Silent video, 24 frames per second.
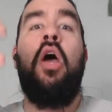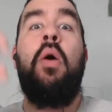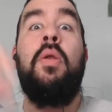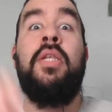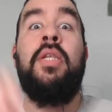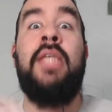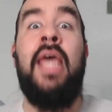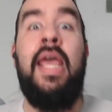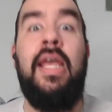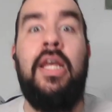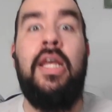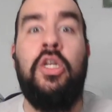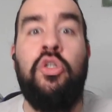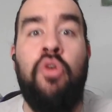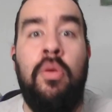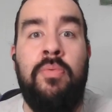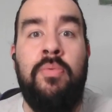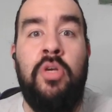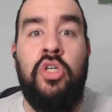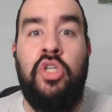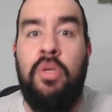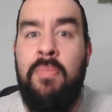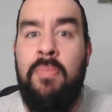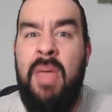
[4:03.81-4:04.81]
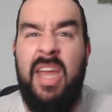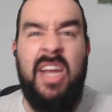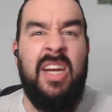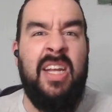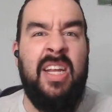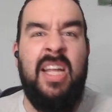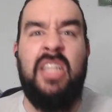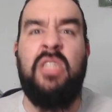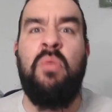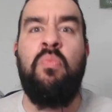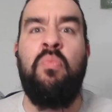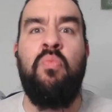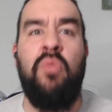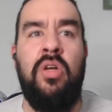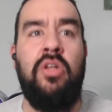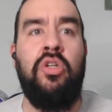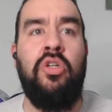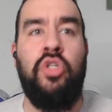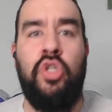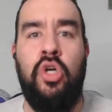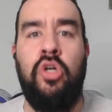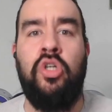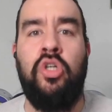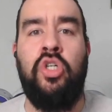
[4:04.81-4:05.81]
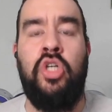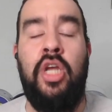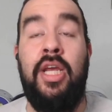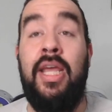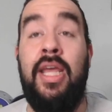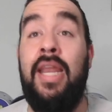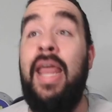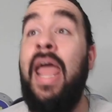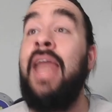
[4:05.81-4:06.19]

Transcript: Take a trip to Jamaica to get some real jerk chicken.